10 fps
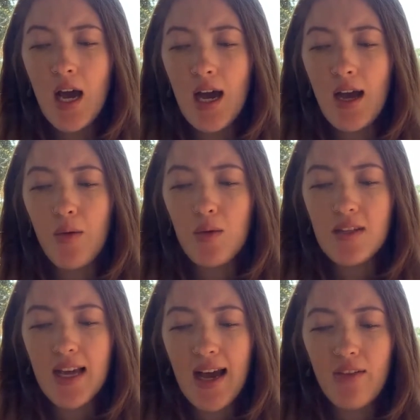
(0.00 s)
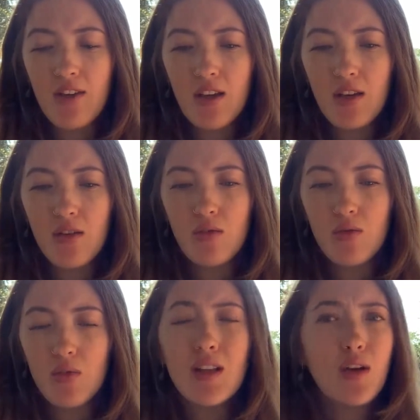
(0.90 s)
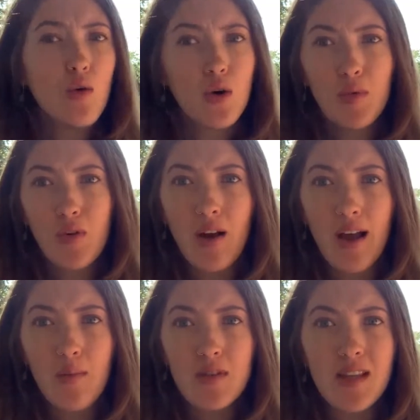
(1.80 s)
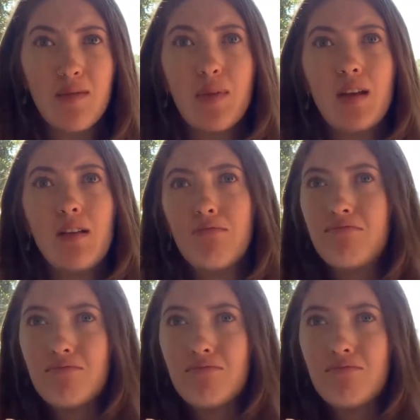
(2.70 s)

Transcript: I was having really horrible cramps. They've been